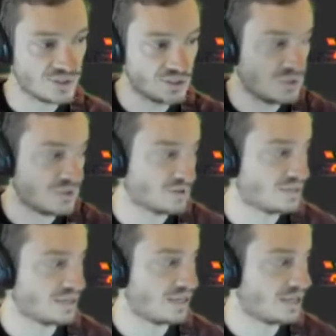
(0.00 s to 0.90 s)
do their
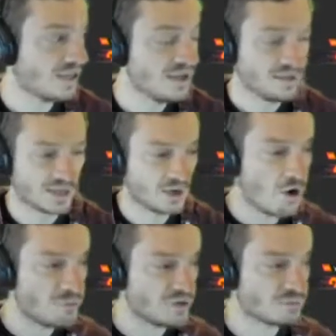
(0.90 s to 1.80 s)
thing. They can
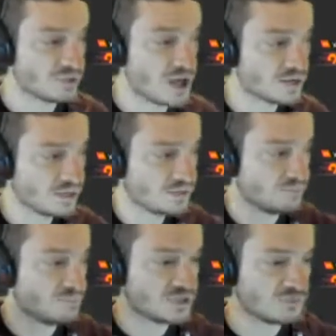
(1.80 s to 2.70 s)
open up locking to
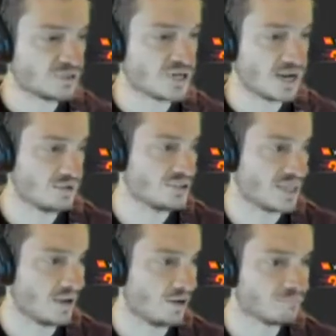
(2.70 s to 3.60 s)
much, much higher
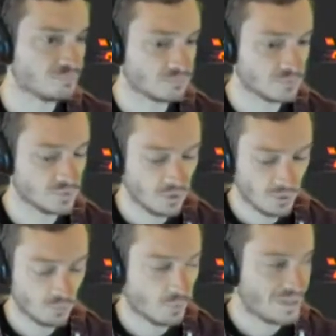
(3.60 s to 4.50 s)
scale.
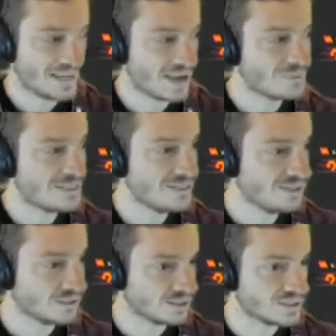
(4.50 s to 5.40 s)
But what happened
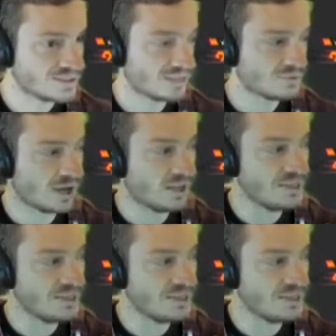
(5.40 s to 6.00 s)
here is that the